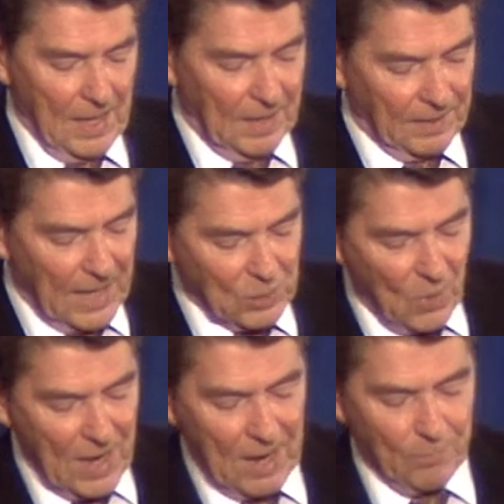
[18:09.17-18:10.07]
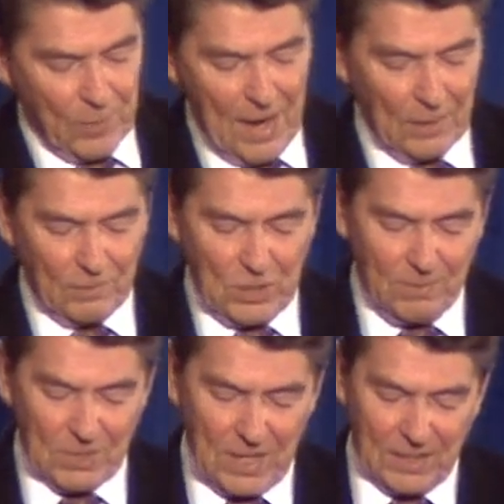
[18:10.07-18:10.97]
and that's why I'm proud of
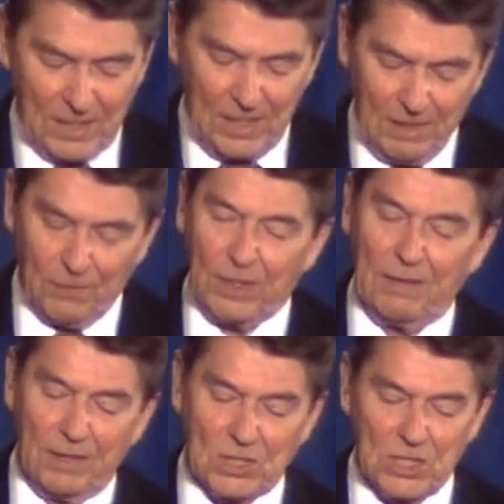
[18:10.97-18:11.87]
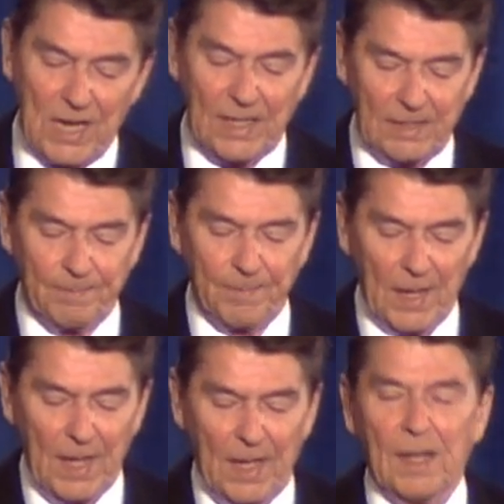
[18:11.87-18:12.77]
Jim Santini for giving the state
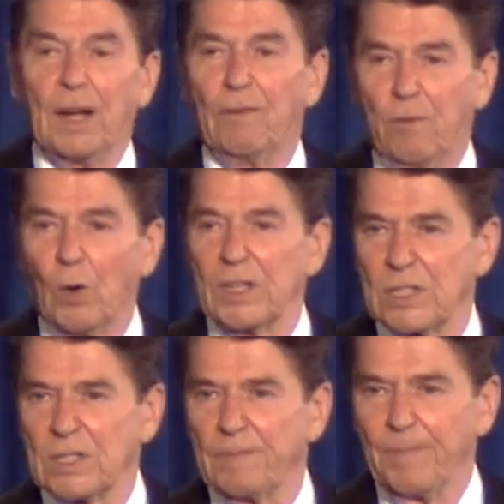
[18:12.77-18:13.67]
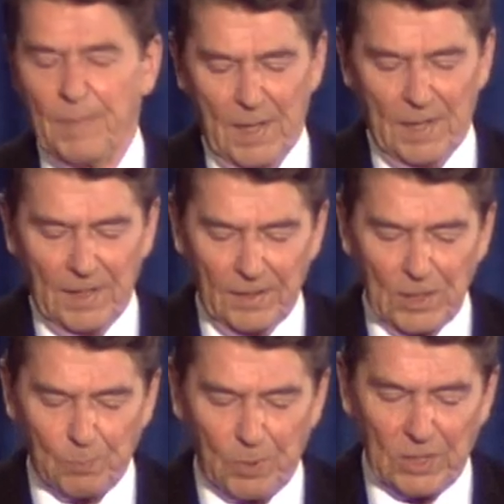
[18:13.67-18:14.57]
a voice in
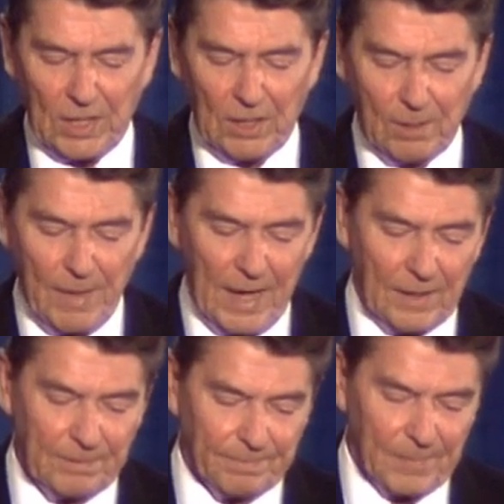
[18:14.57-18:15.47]
this particular matter.